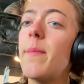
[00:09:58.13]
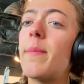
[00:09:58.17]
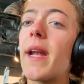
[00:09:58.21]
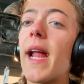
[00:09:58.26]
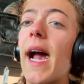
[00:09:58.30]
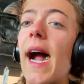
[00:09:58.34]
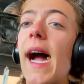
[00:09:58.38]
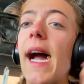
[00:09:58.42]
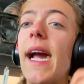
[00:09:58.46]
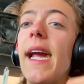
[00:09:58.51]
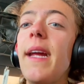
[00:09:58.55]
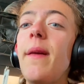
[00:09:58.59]
but
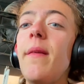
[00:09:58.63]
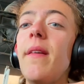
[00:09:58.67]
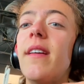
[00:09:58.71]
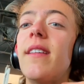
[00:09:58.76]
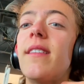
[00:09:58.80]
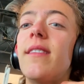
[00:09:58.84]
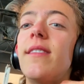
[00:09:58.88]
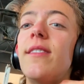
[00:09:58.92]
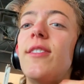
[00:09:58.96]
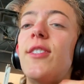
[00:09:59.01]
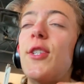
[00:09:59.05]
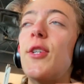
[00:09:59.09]
I
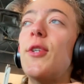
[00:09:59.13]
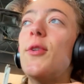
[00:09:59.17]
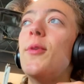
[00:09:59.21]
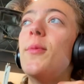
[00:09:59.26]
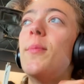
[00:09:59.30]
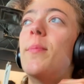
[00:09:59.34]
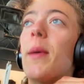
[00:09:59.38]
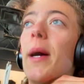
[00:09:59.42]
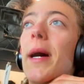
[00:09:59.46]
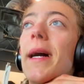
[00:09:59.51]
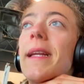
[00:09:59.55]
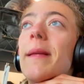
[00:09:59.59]

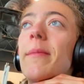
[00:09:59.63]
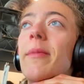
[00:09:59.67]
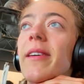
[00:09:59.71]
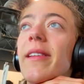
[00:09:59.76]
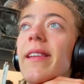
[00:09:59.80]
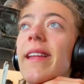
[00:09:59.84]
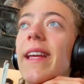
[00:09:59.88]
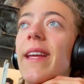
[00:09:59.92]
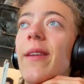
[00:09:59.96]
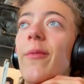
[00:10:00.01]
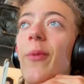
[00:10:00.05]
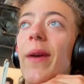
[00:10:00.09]
do
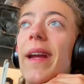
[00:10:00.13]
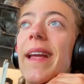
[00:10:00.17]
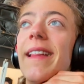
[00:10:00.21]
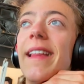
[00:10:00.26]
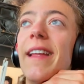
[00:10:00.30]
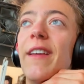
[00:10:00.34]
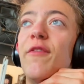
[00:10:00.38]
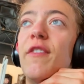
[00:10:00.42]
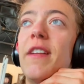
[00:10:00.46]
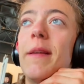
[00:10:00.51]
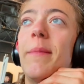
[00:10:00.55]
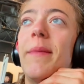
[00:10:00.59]
bodybuilding and
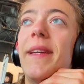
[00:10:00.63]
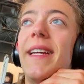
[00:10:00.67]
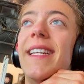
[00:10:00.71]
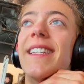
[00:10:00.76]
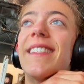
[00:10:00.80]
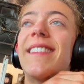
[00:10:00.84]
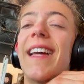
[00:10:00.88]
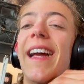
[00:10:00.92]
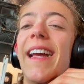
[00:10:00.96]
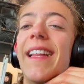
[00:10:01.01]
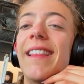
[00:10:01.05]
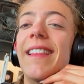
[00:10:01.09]
weightlifting
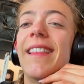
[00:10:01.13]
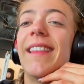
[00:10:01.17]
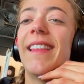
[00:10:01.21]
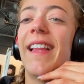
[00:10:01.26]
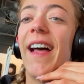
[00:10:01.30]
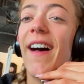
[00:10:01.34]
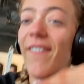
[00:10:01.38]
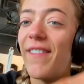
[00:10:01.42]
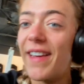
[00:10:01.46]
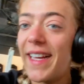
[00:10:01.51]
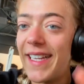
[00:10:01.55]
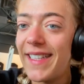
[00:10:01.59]
because I
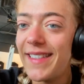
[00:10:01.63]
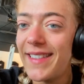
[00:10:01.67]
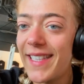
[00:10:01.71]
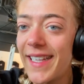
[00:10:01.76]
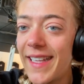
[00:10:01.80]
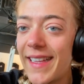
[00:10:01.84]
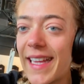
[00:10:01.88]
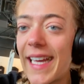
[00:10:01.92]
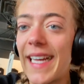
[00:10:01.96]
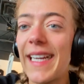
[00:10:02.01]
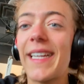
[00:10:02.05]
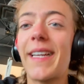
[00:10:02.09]
love it.
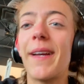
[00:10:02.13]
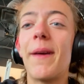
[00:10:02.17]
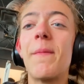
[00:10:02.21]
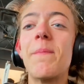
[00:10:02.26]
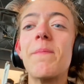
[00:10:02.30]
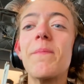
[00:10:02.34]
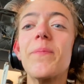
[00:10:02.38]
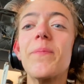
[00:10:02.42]
Like,